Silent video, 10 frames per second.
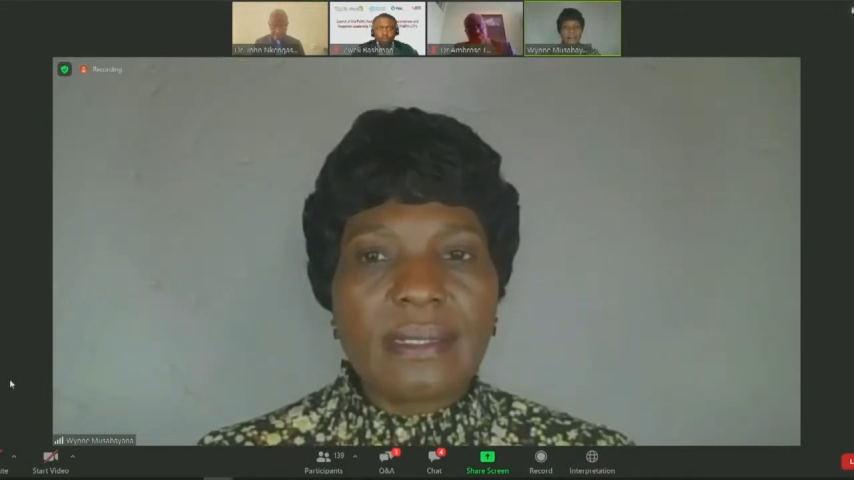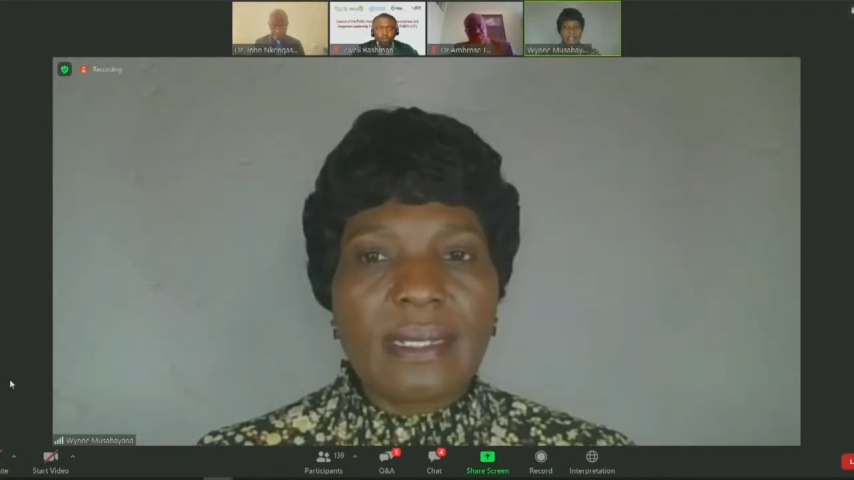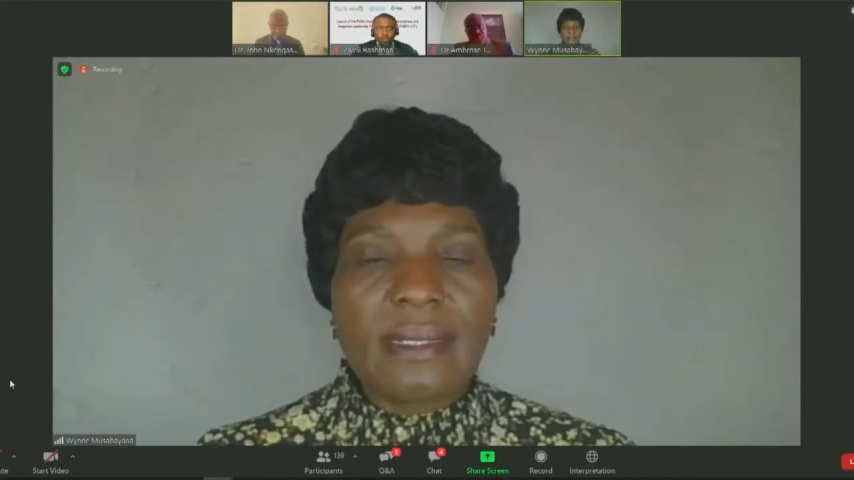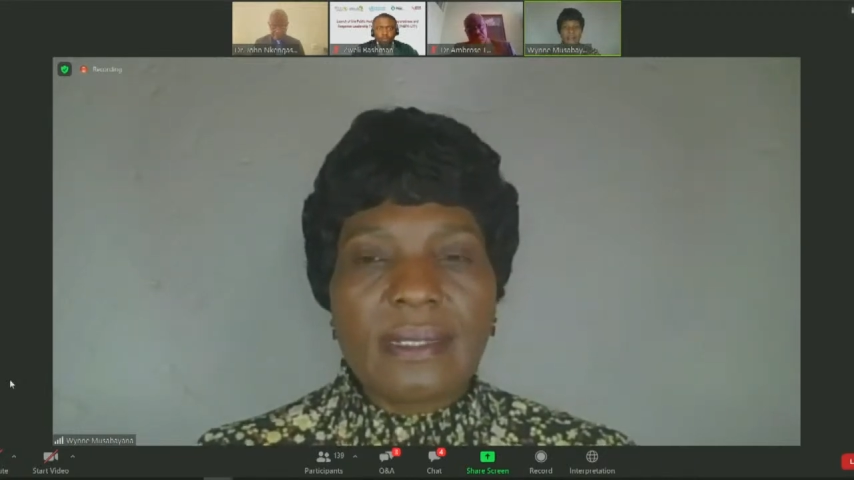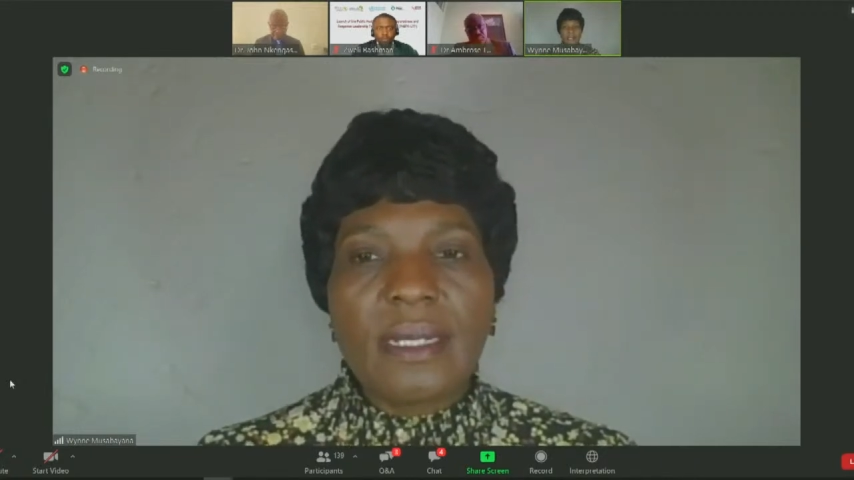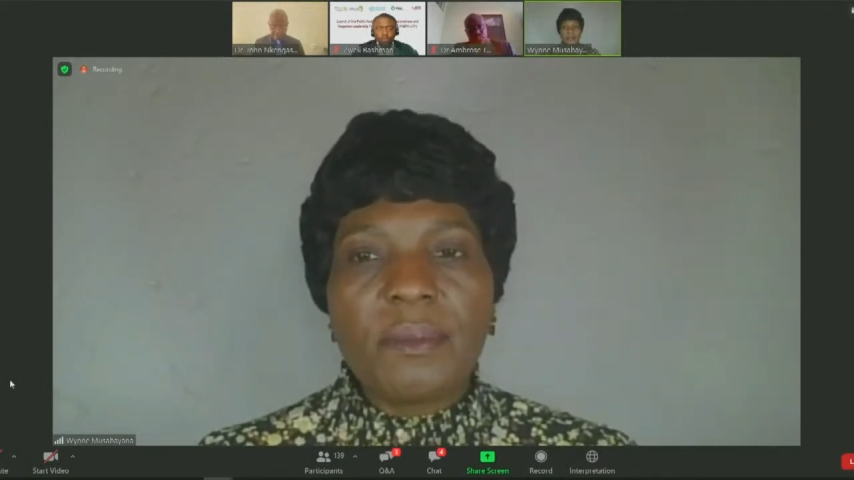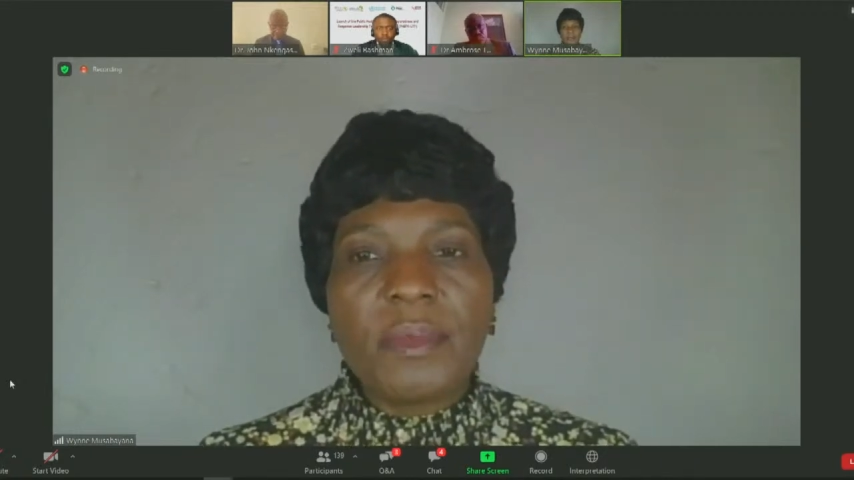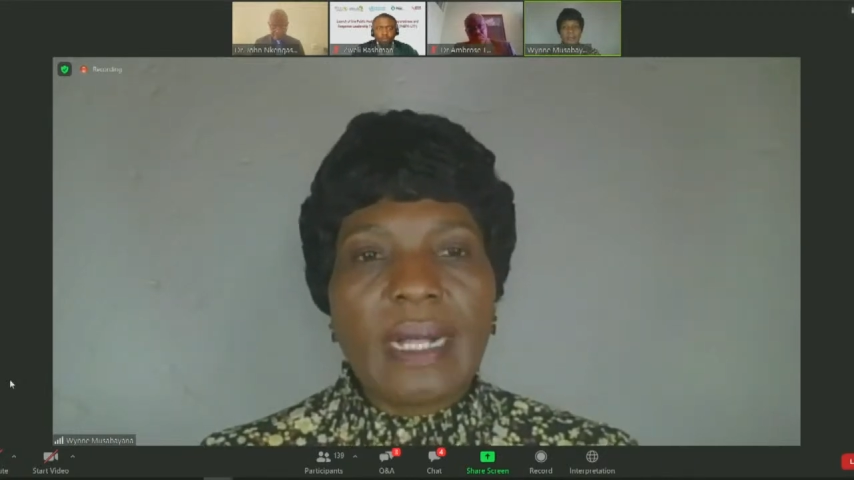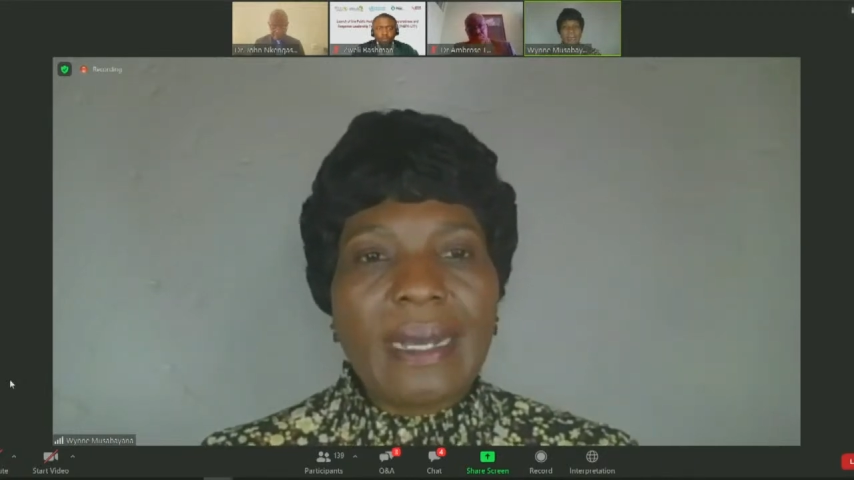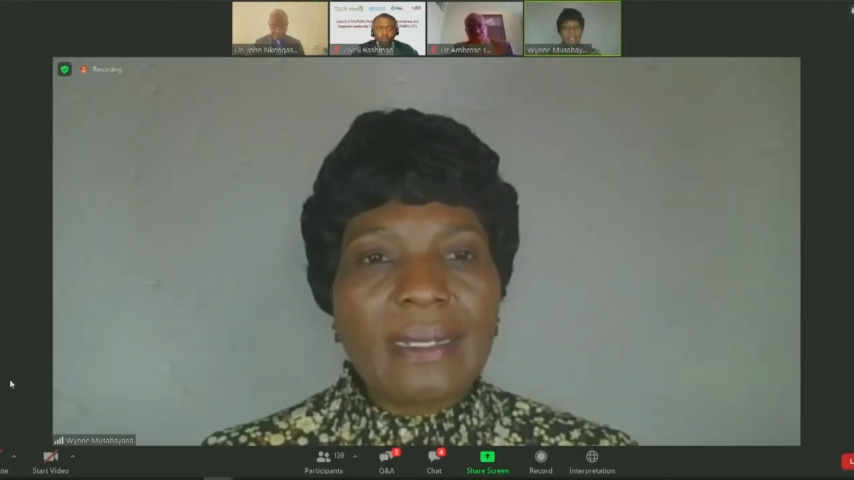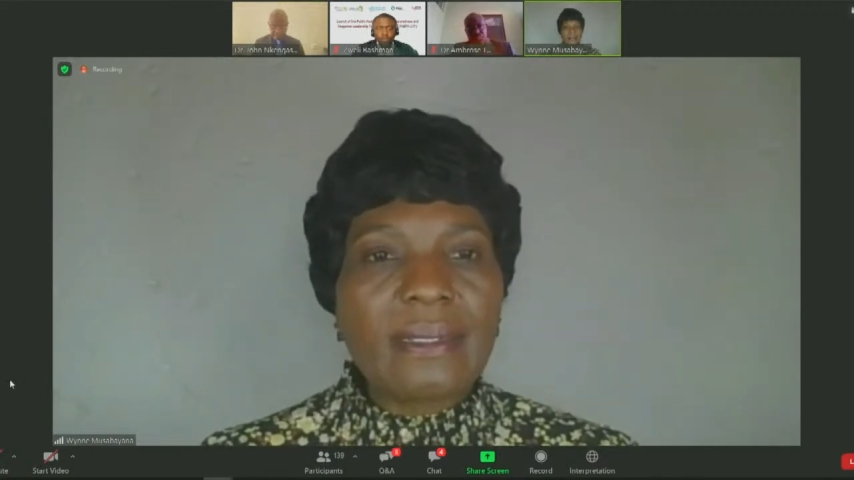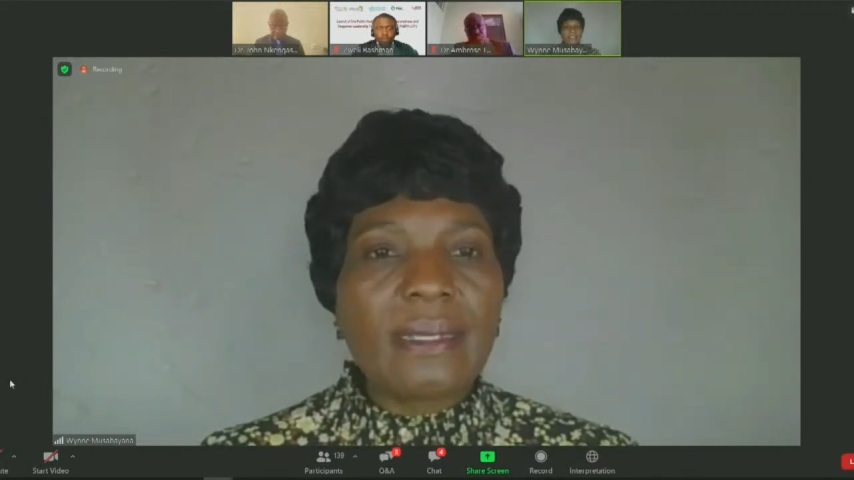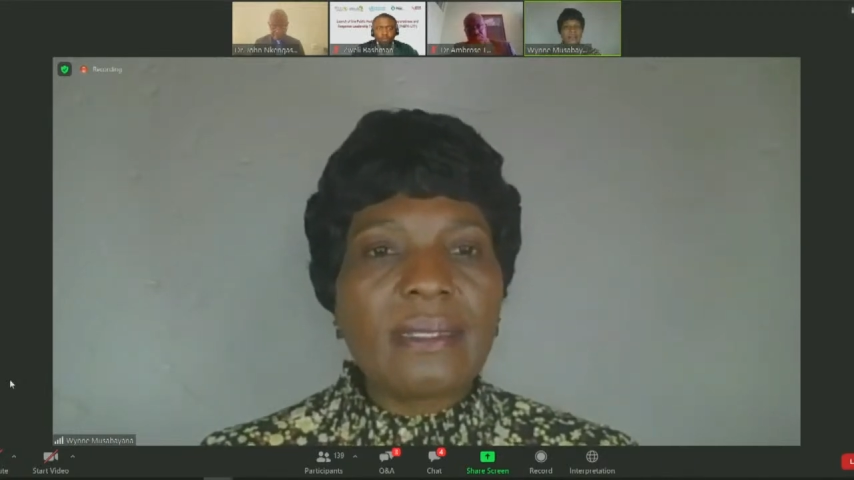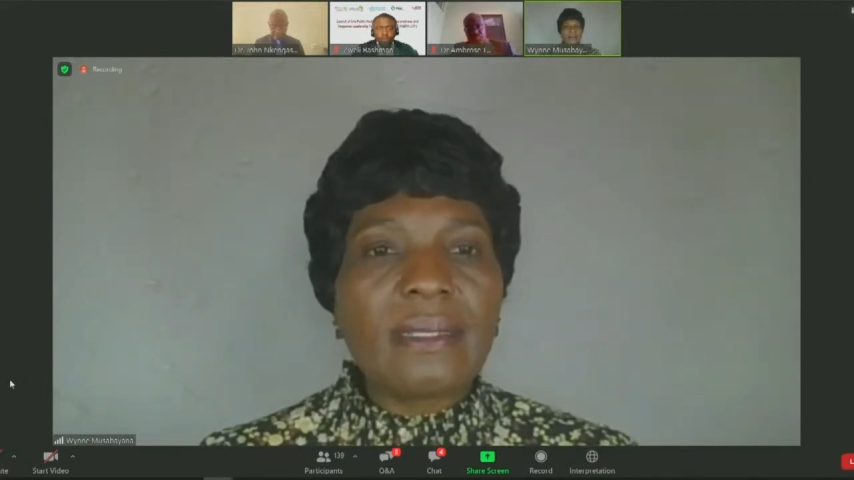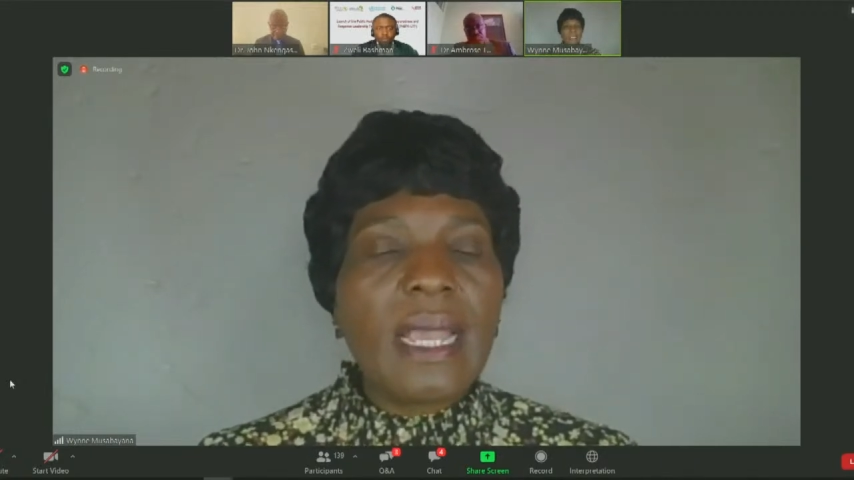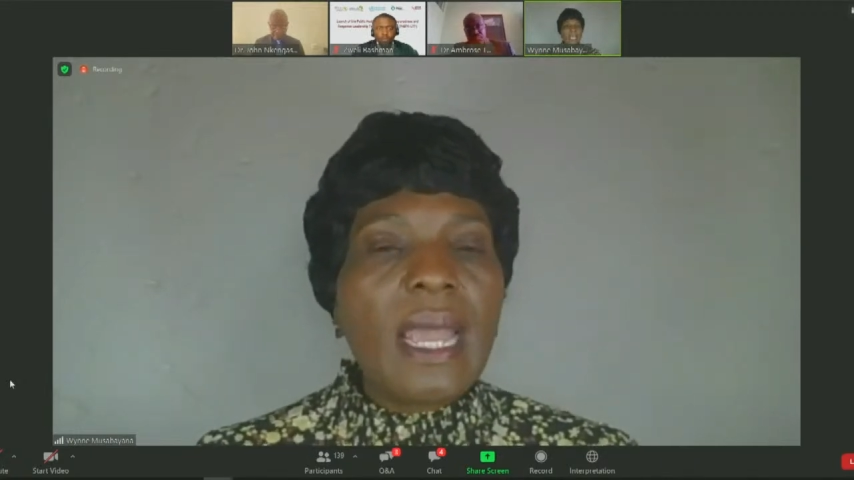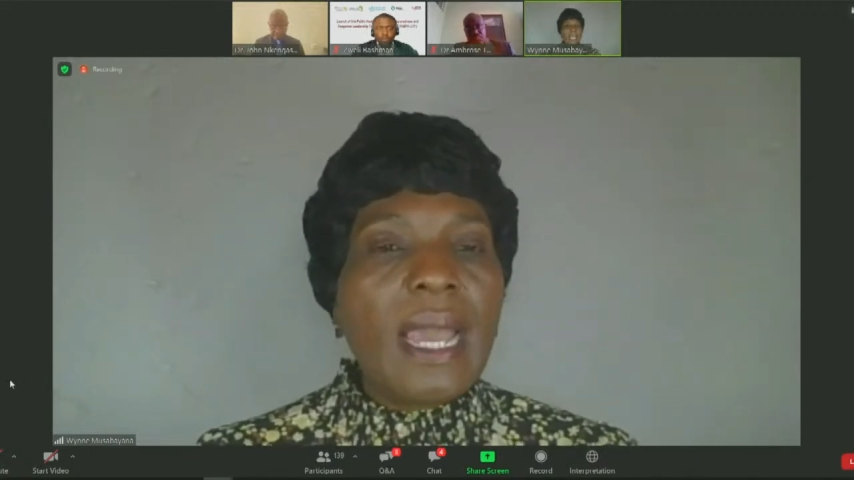sustainable access,